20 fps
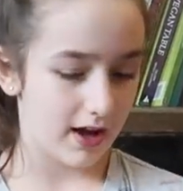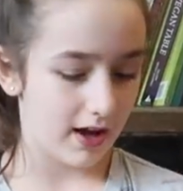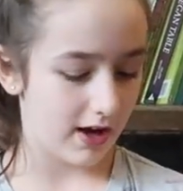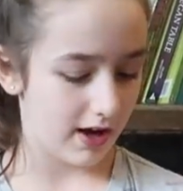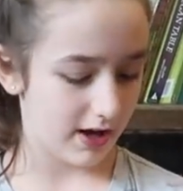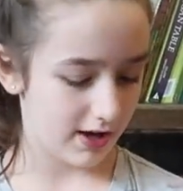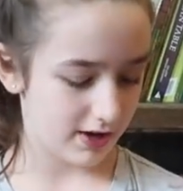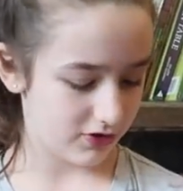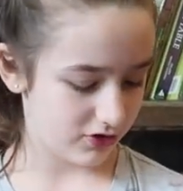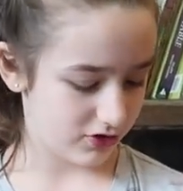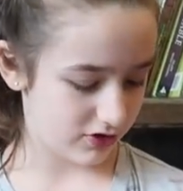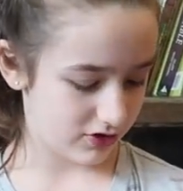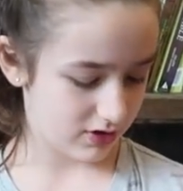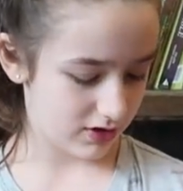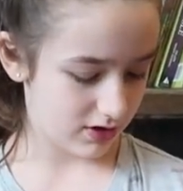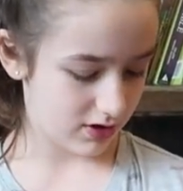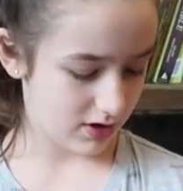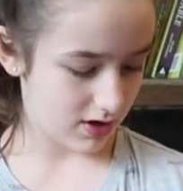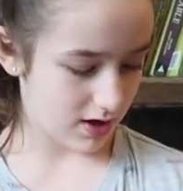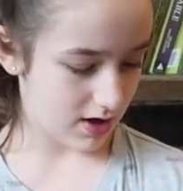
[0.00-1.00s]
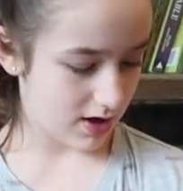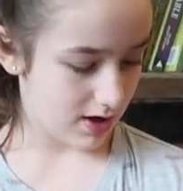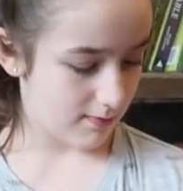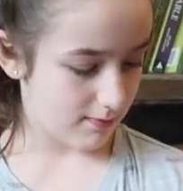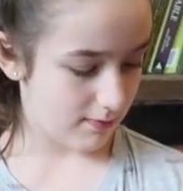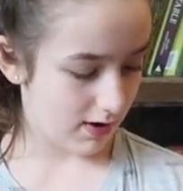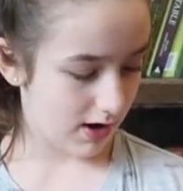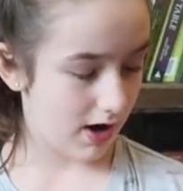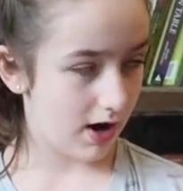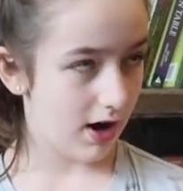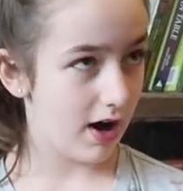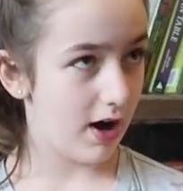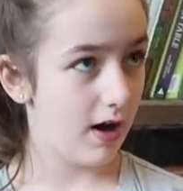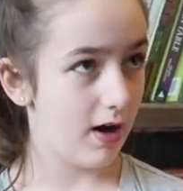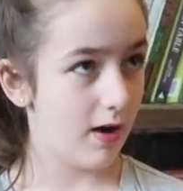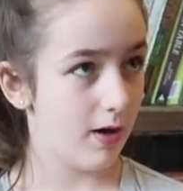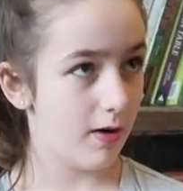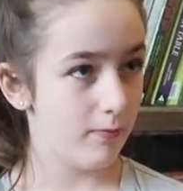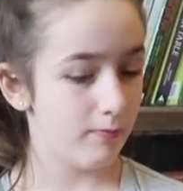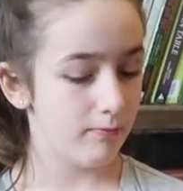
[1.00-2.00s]
He's so. I'm
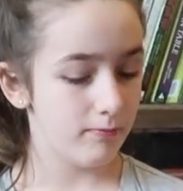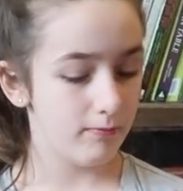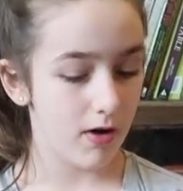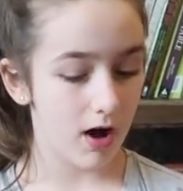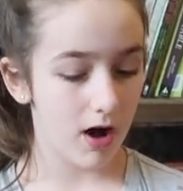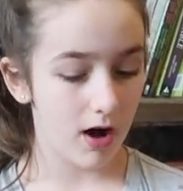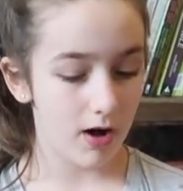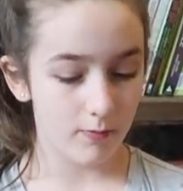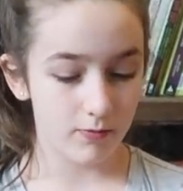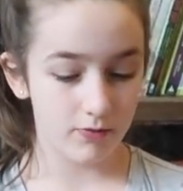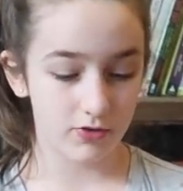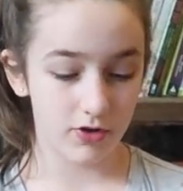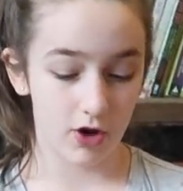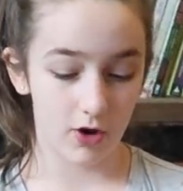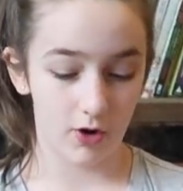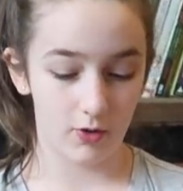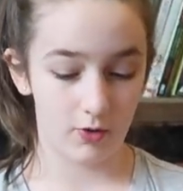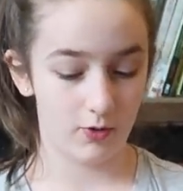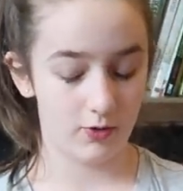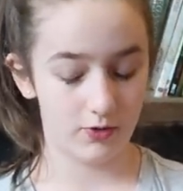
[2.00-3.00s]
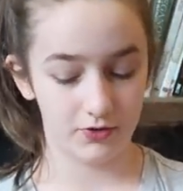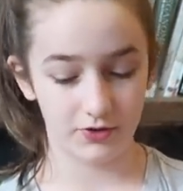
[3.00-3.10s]
stealing him. No.